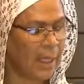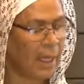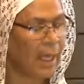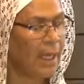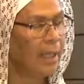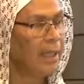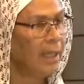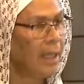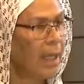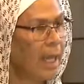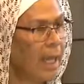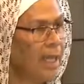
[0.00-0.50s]

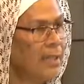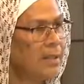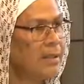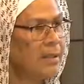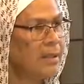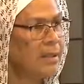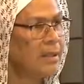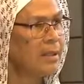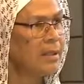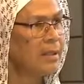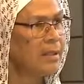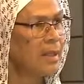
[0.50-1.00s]

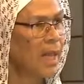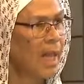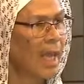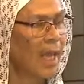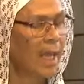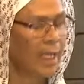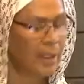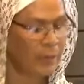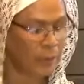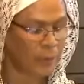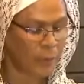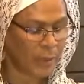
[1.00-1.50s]
against
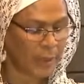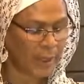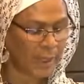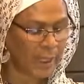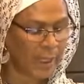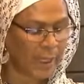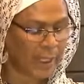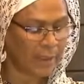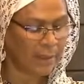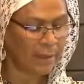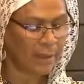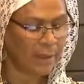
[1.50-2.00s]
and
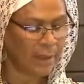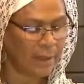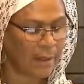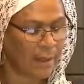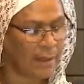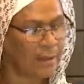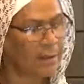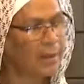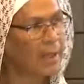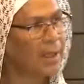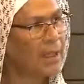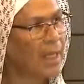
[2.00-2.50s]

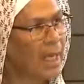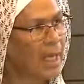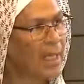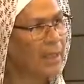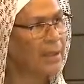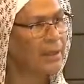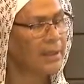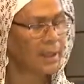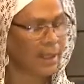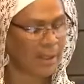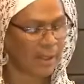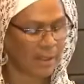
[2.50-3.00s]
within the
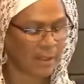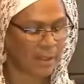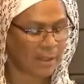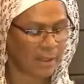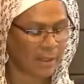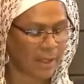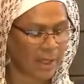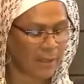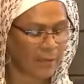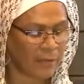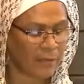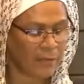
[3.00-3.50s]

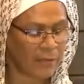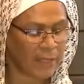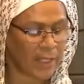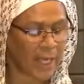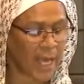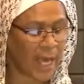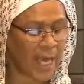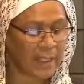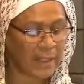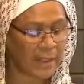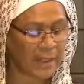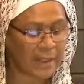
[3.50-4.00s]
context of
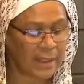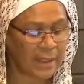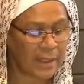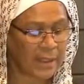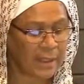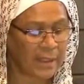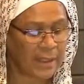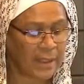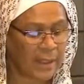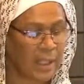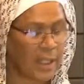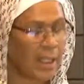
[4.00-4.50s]

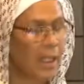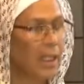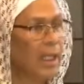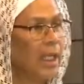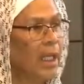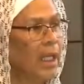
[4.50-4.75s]
realities